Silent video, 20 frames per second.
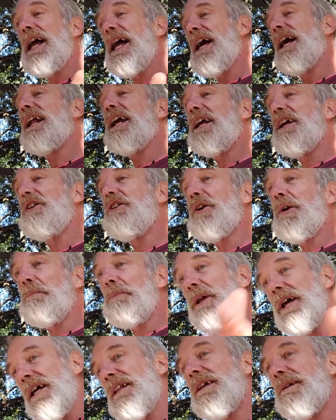any, you'll
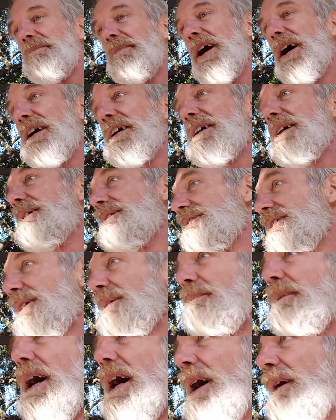play the market, you'll
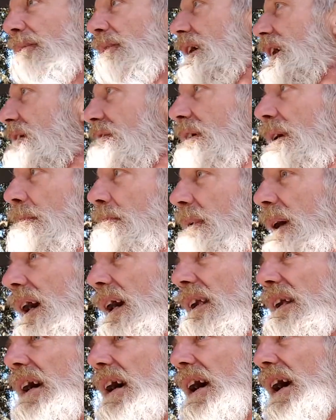buy whatever.
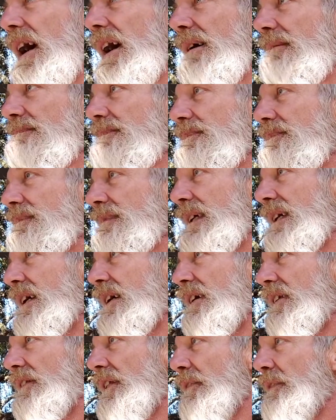But um,
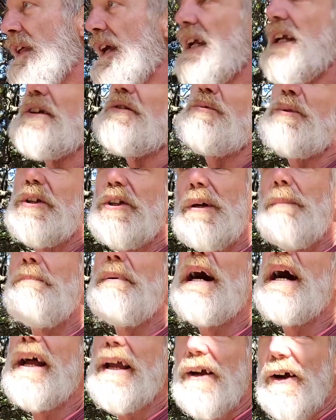the thing is, when you
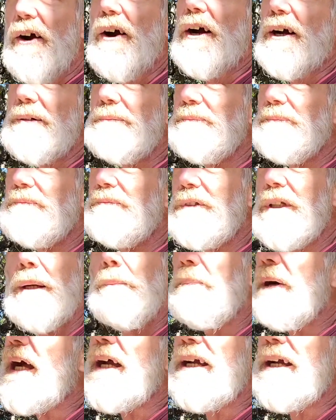buy art, you buy